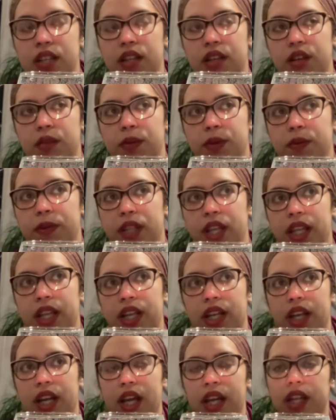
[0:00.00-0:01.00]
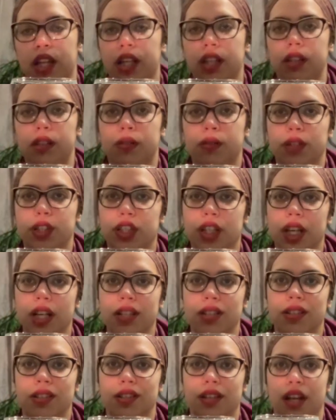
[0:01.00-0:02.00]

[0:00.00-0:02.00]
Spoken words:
There are people that cannot handle rejection,